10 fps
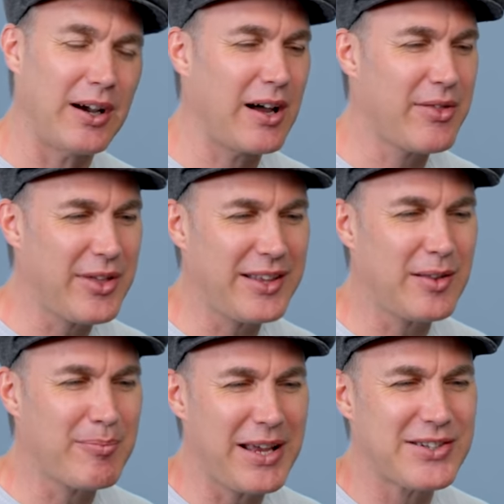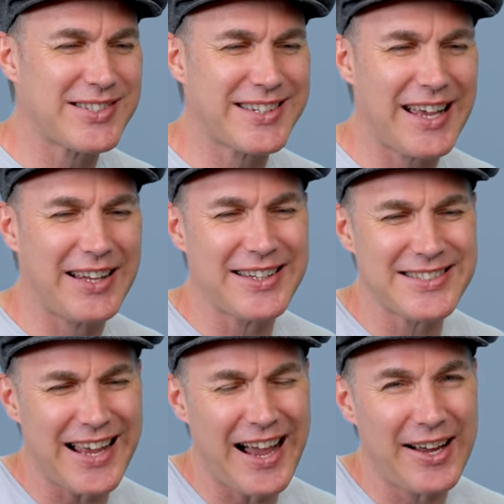I think the major scale
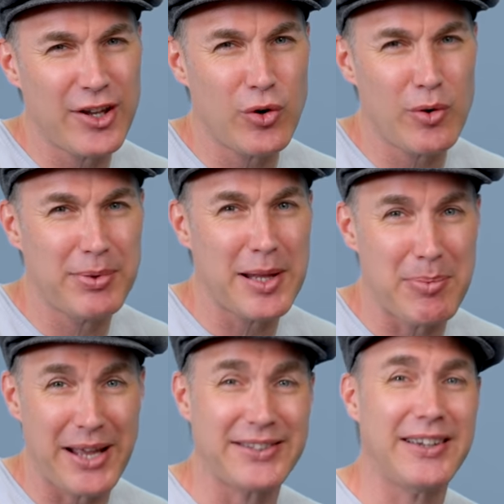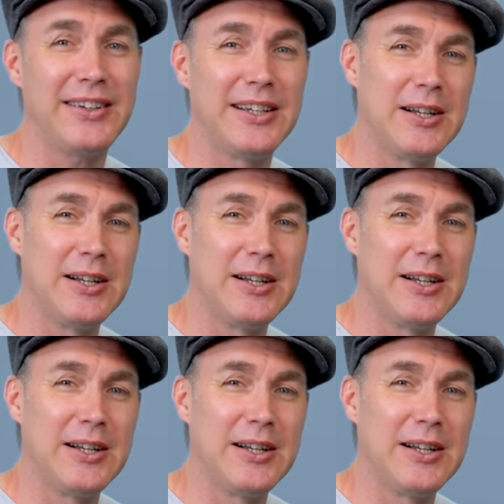is arguably better,